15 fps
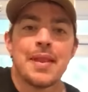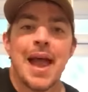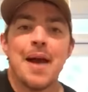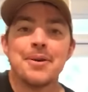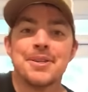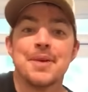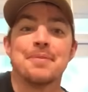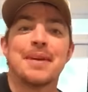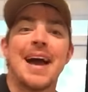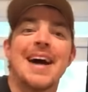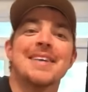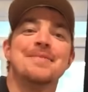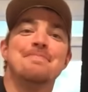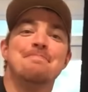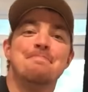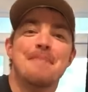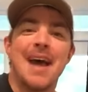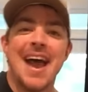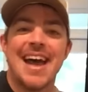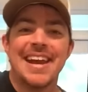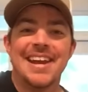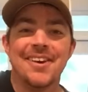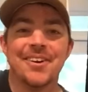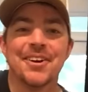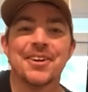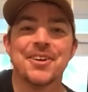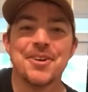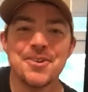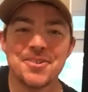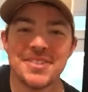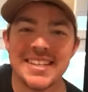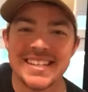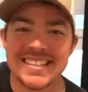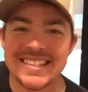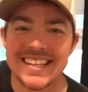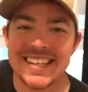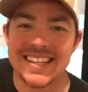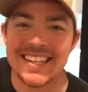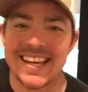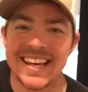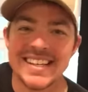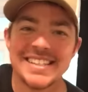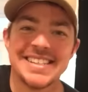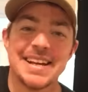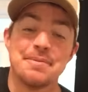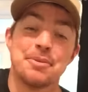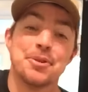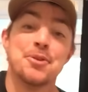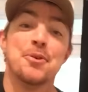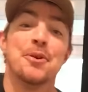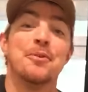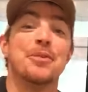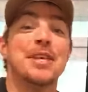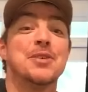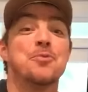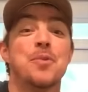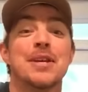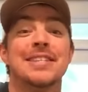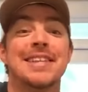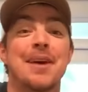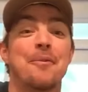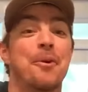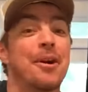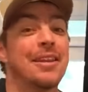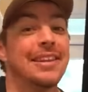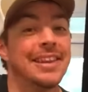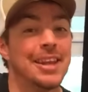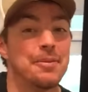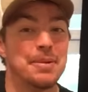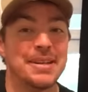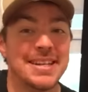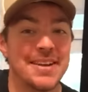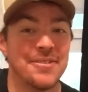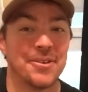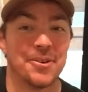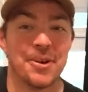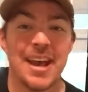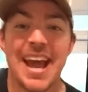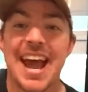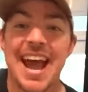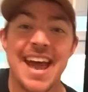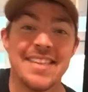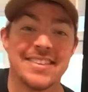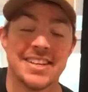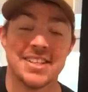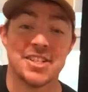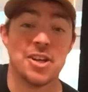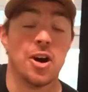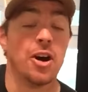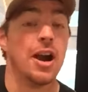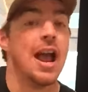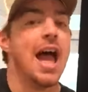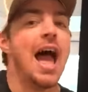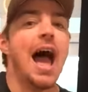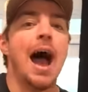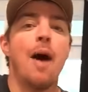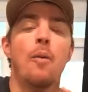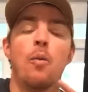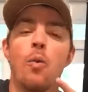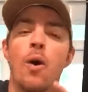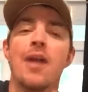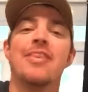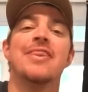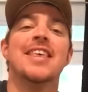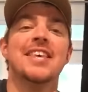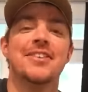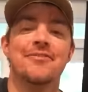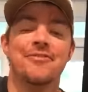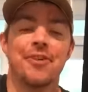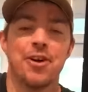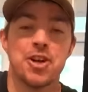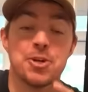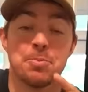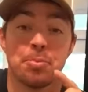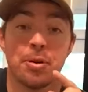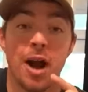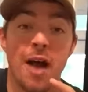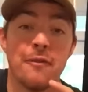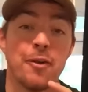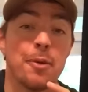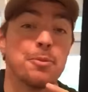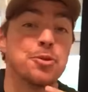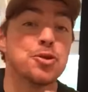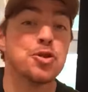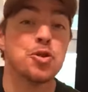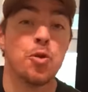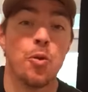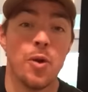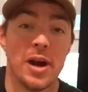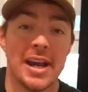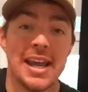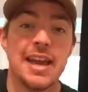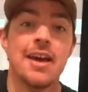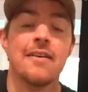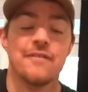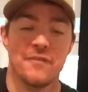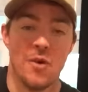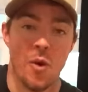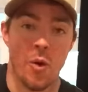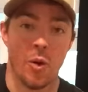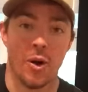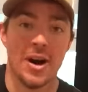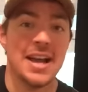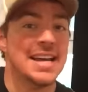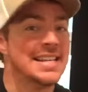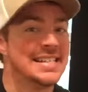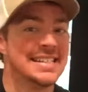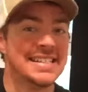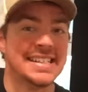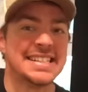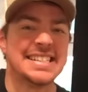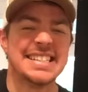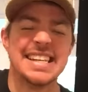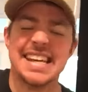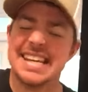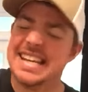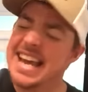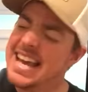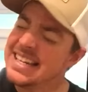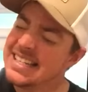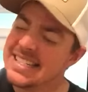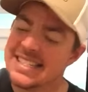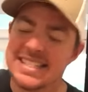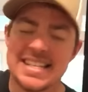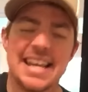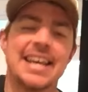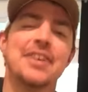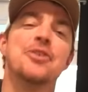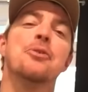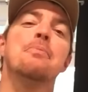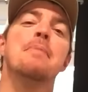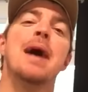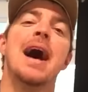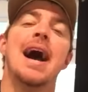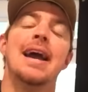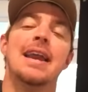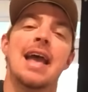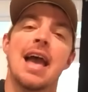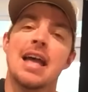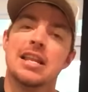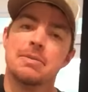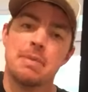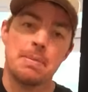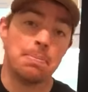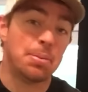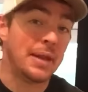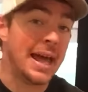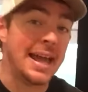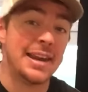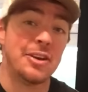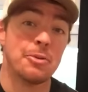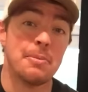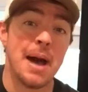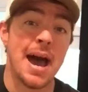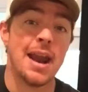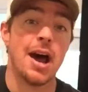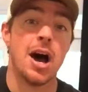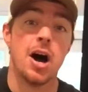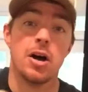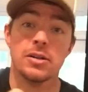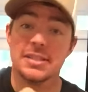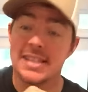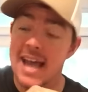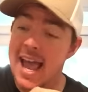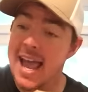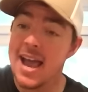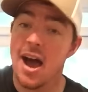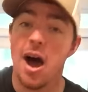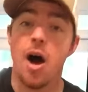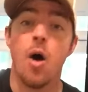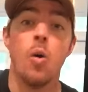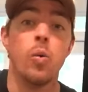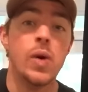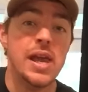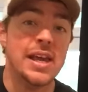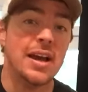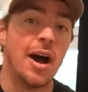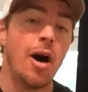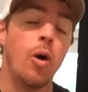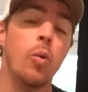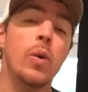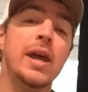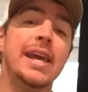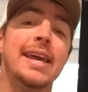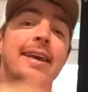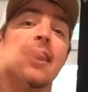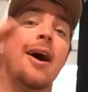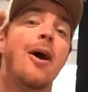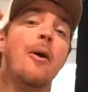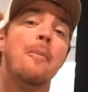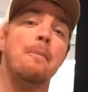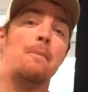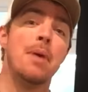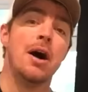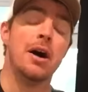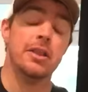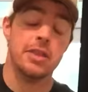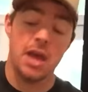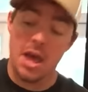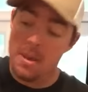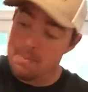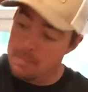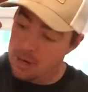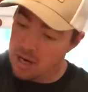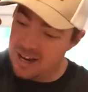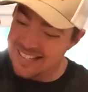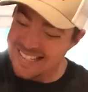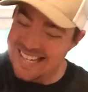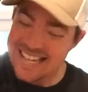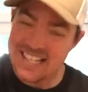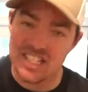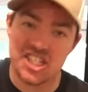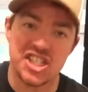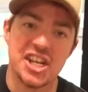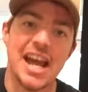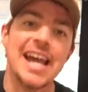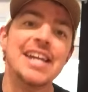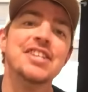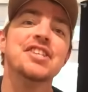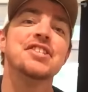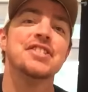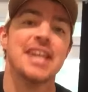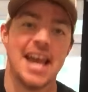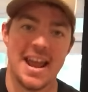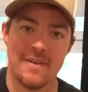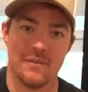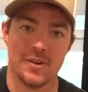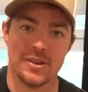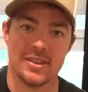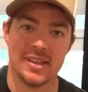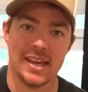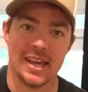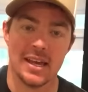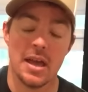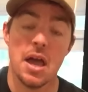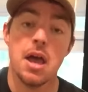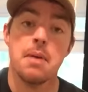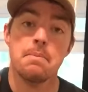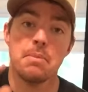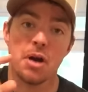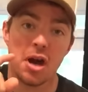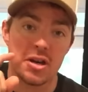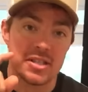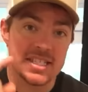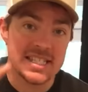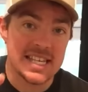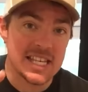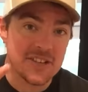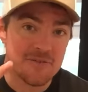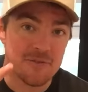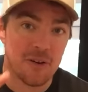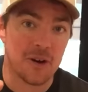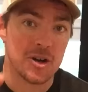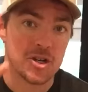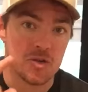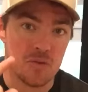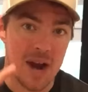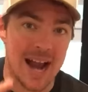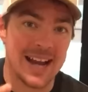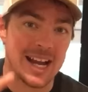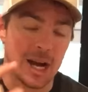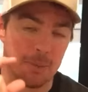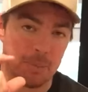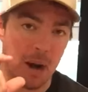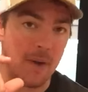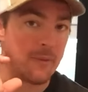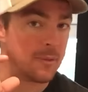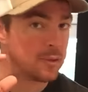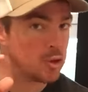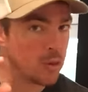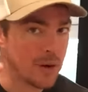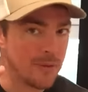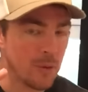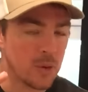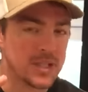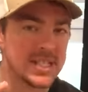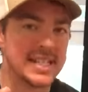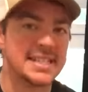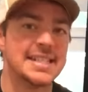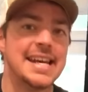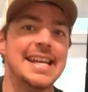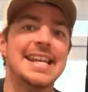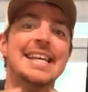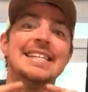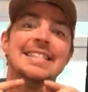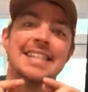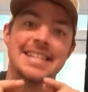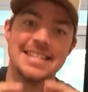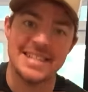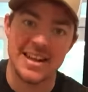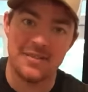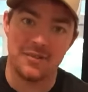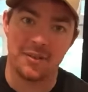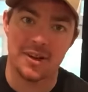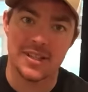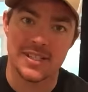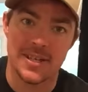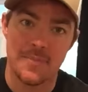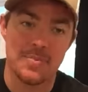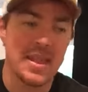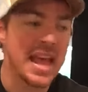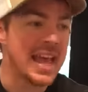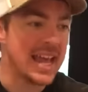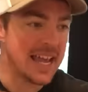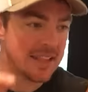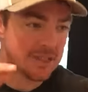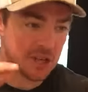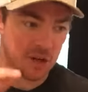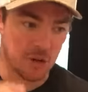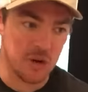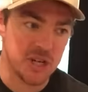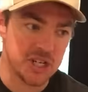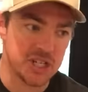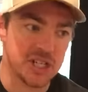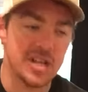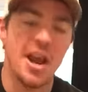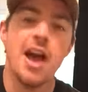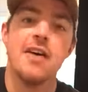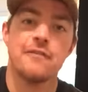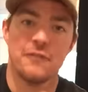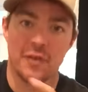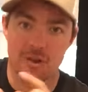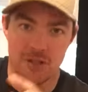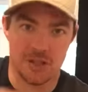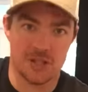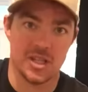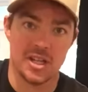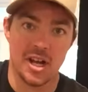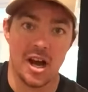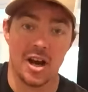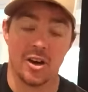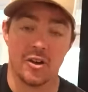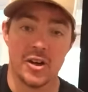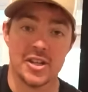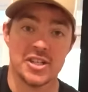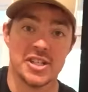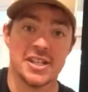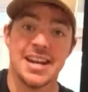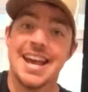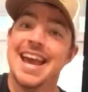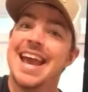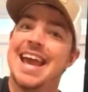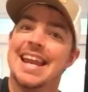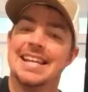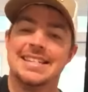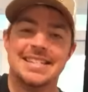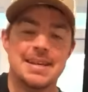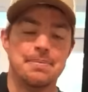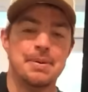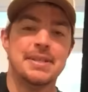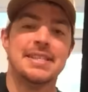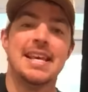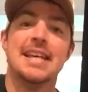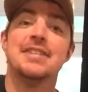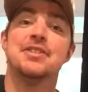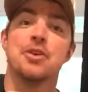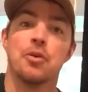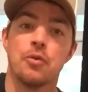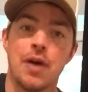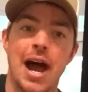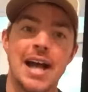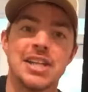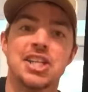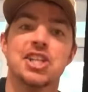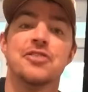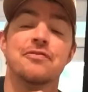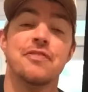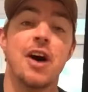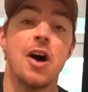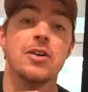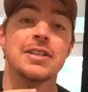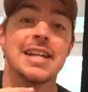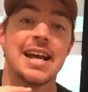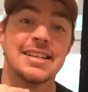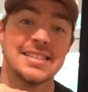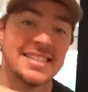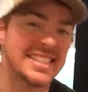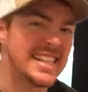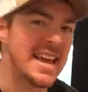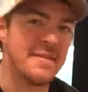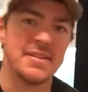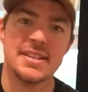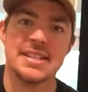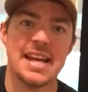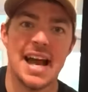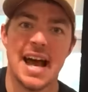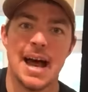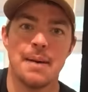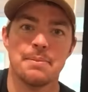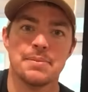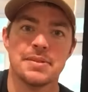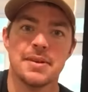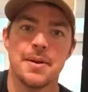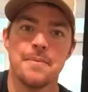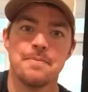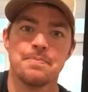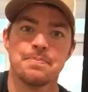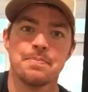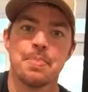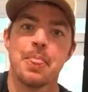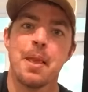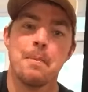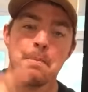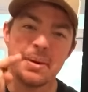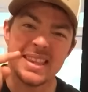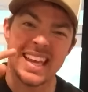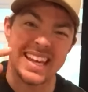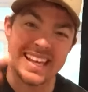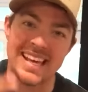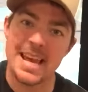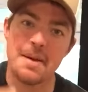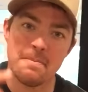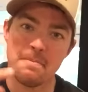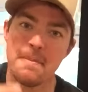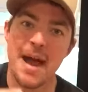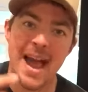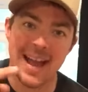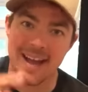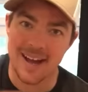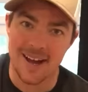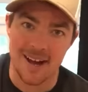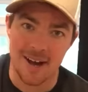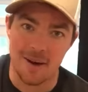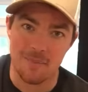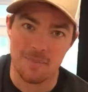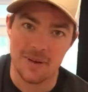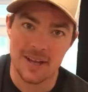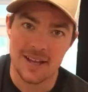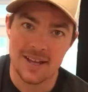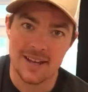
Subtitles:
Hey, what's up, guys? Matt here, Acoustic Selection. I'm going to do this Wednesday word a little bit different. I'm going to add the guitar. I want this verse, Proverbs 24:16, to stick in your mind, to be playing in your mind all day, all week, all weekend, all month, because it changes everything. Because this verse right here, Proverbs 24:16, is the difference in the Christian versus the non-Christian. And it simply says the righteous falls down seven times, but they get back up.